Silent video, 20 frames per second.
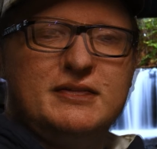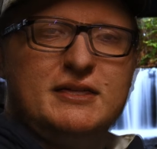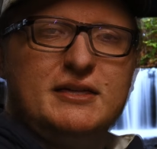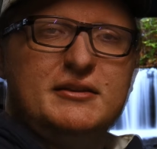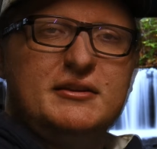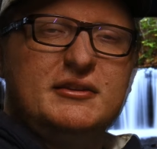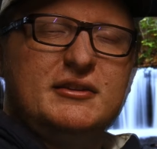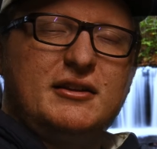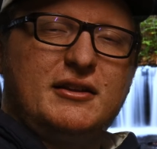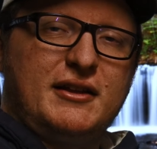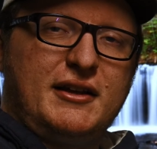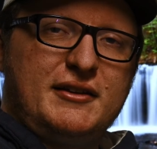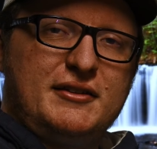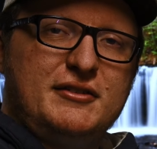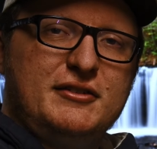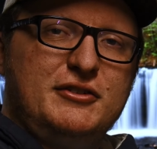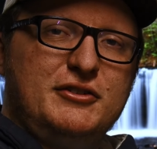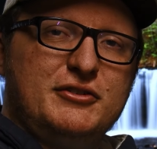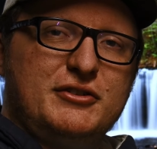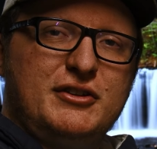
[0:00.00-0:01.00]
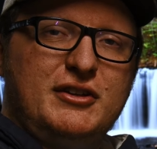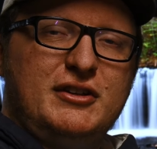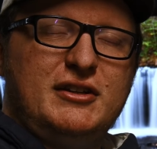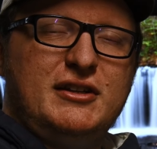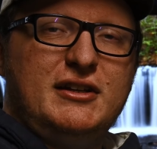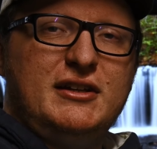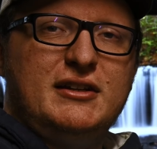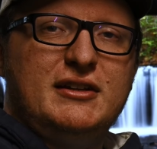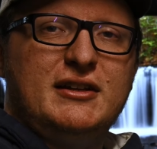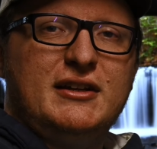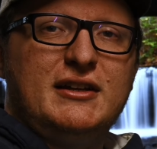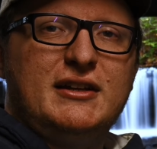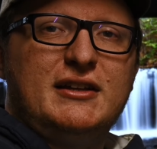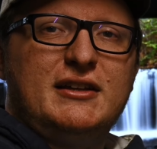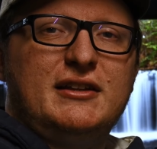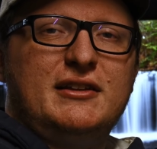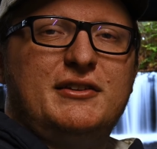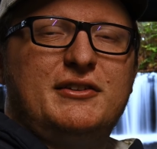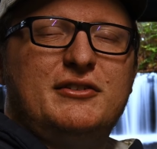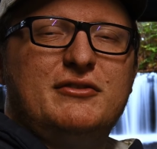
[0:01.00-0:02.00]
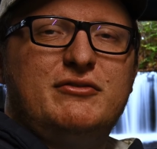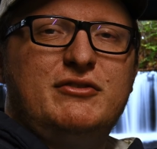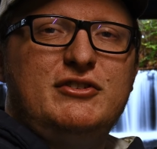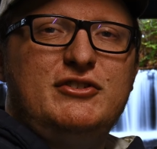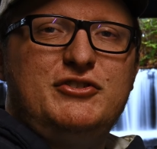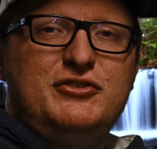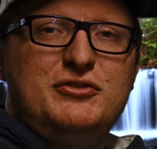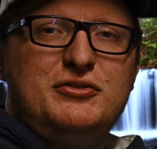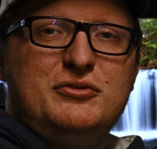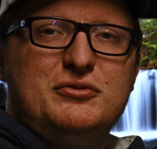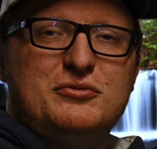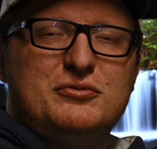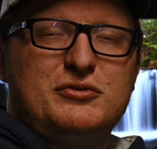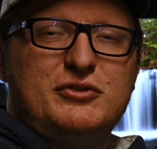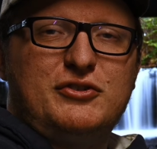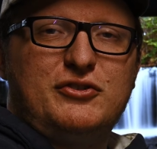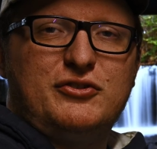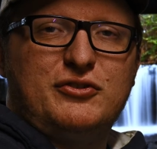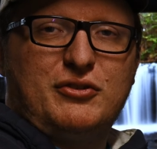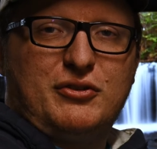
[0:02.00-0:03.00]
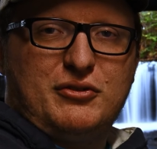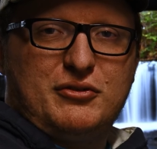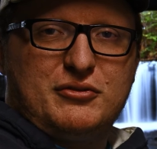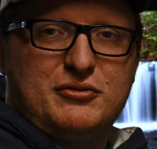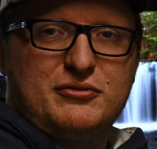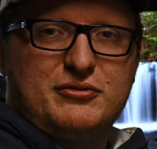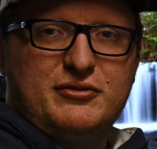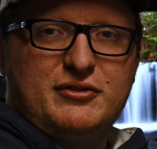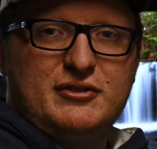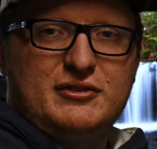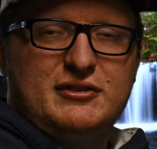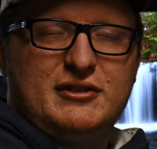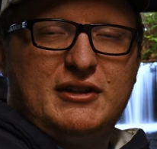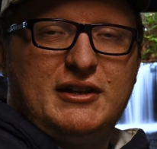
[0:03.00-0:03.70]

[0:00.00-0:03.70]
And then the last thing you're gonna need is DaVinci Resolve.